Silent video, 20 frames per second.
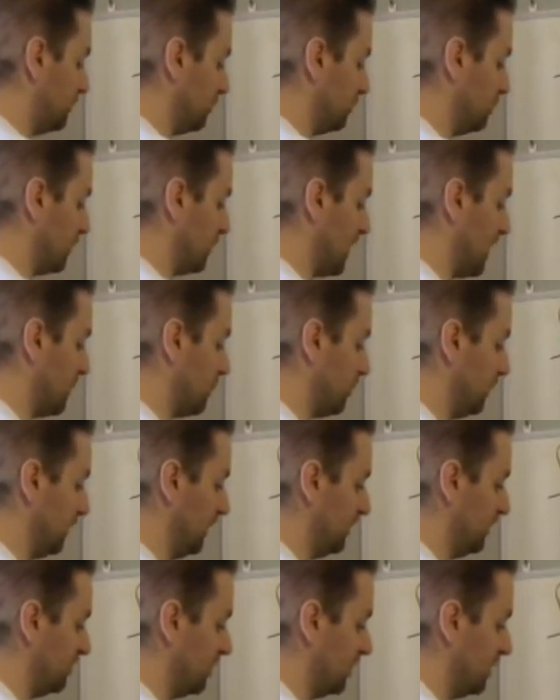
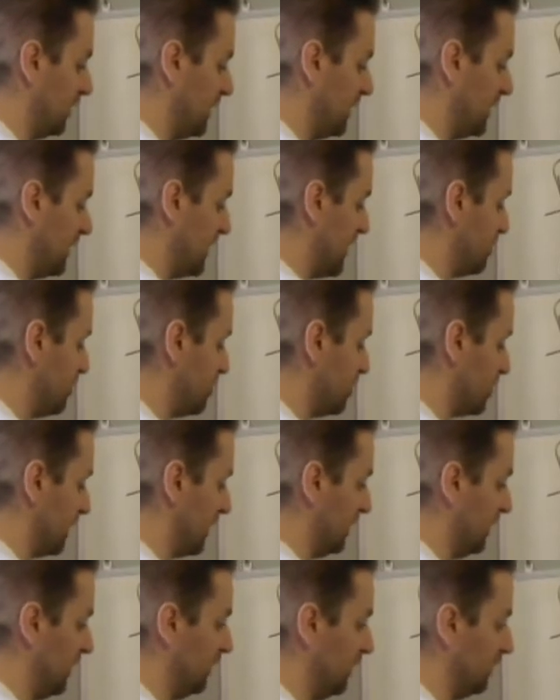properties, and you're going
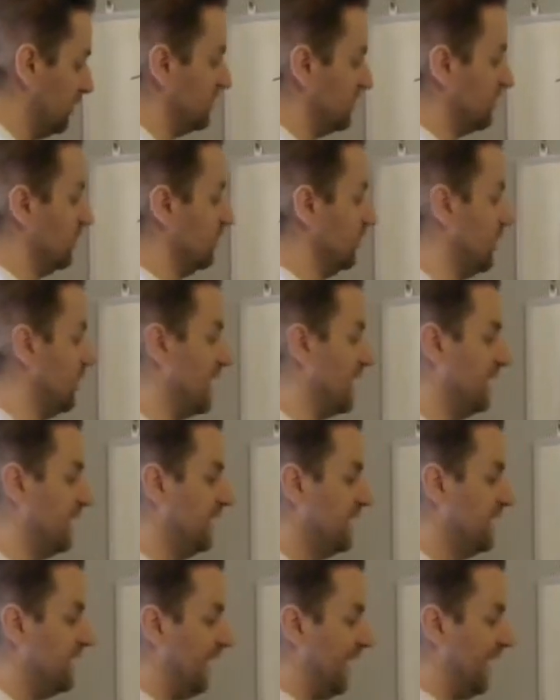to hear this a
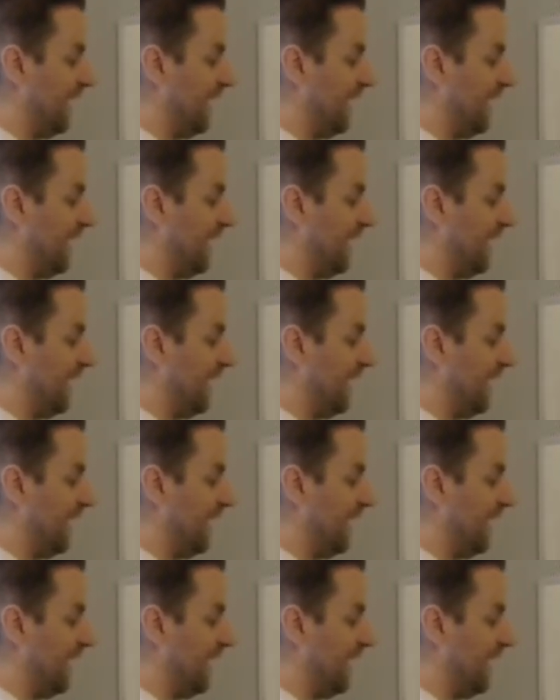lot.